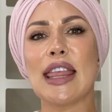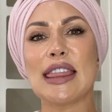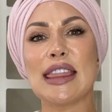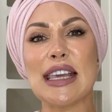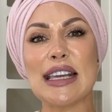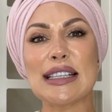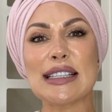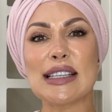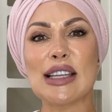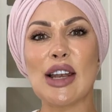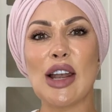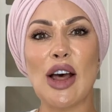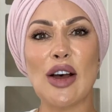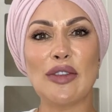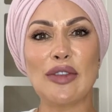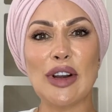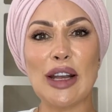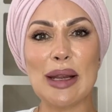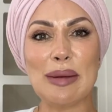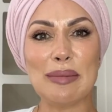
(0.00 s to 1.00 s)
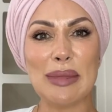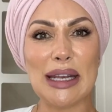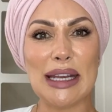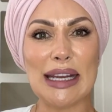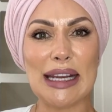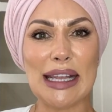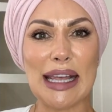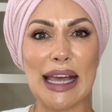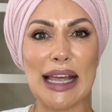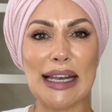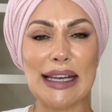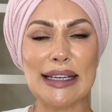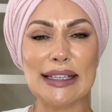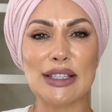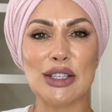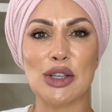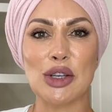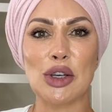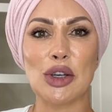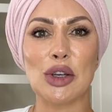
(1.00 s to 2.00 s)
This lovely mini Kelly
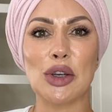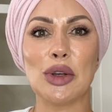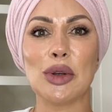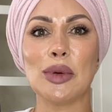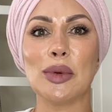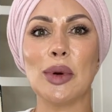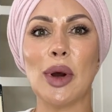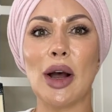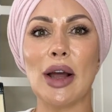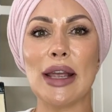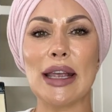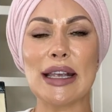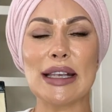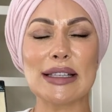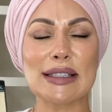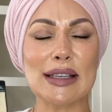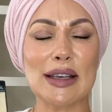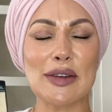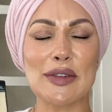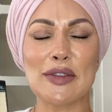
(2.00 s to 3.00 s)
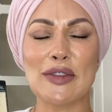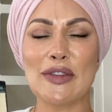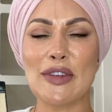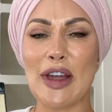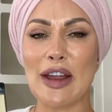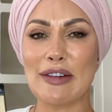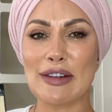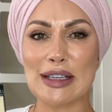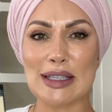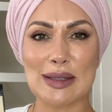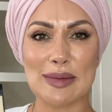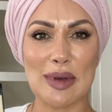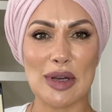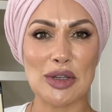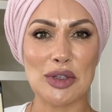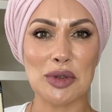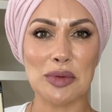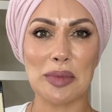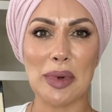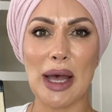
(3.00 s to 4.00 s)
2 is a very
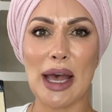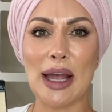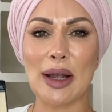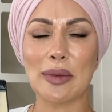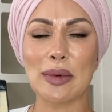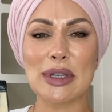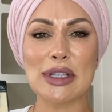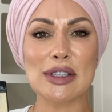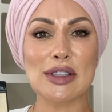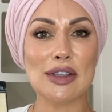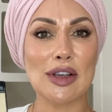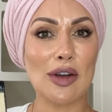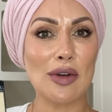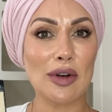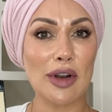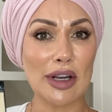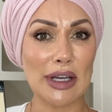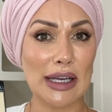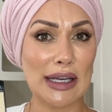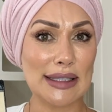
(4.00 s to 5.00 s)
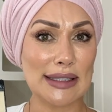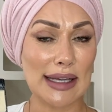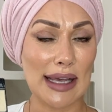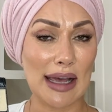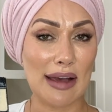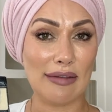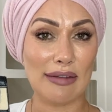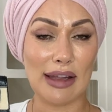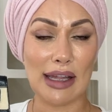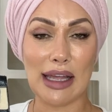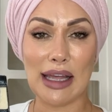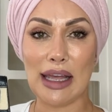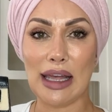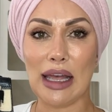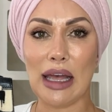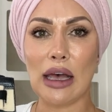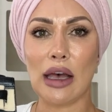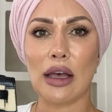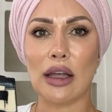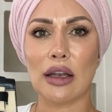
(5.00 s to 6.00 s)
special bag. We're so lucky to have it
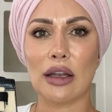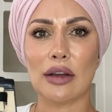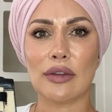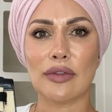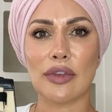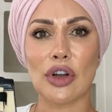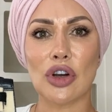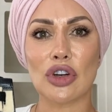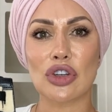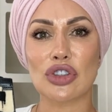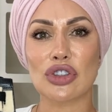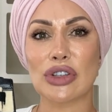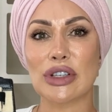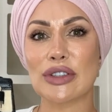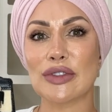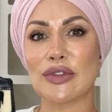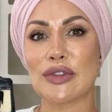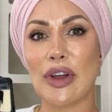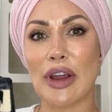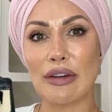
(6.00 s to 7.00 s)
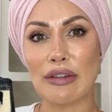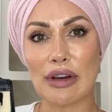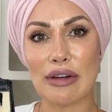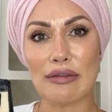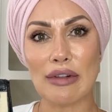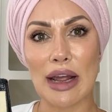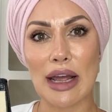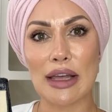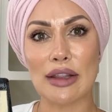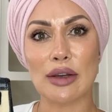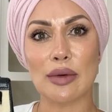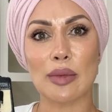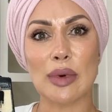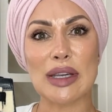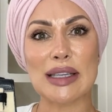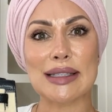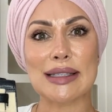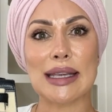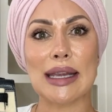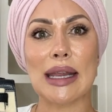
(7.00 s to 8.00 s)
here at Love Luxury. It's very rare that we
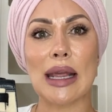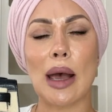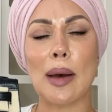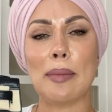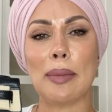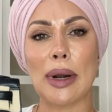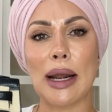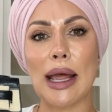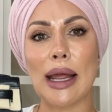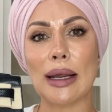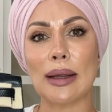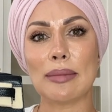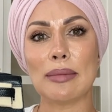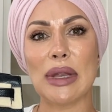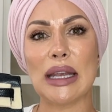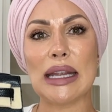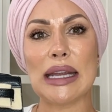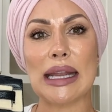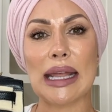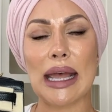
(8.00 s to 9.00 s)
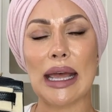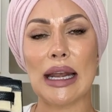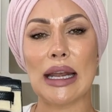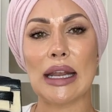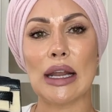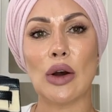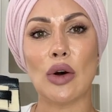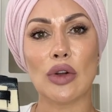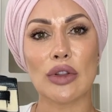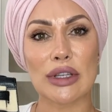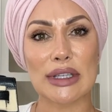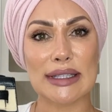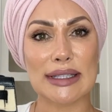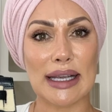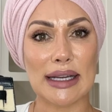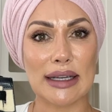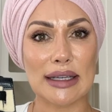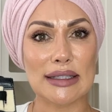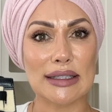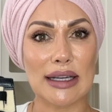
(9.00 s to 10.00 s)
see a black mini Kelly on the
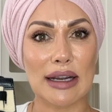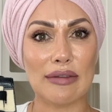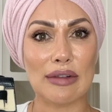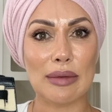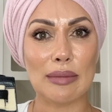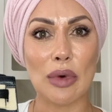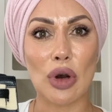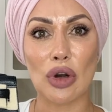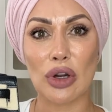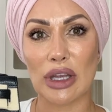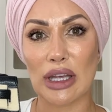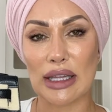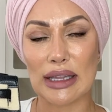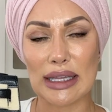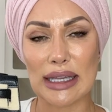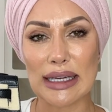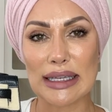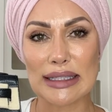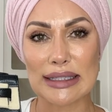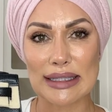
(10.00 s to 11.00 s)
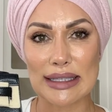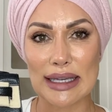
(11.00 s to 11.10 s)
secondary market these